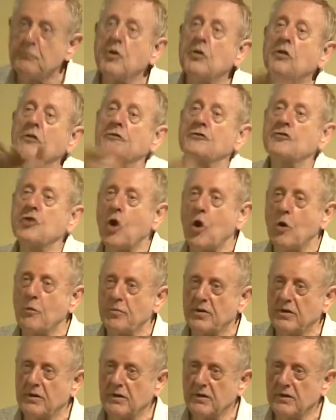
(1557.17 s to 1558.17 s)
Book of Job.
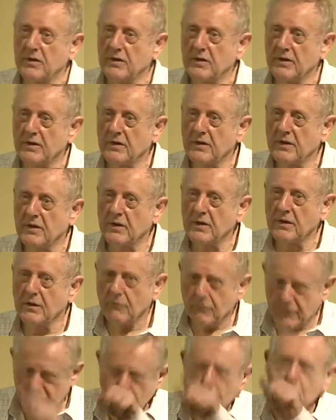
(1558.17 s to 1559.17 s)

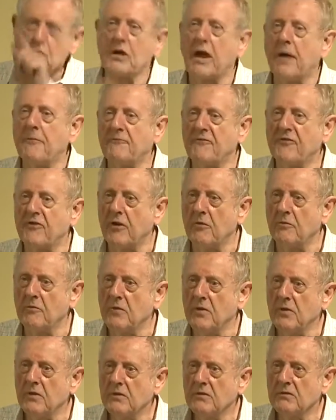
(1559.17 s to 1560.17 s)
Where you come from?
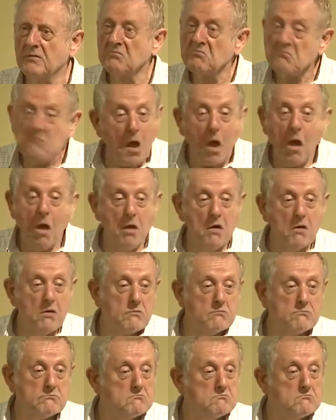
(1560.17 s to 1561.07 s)
No.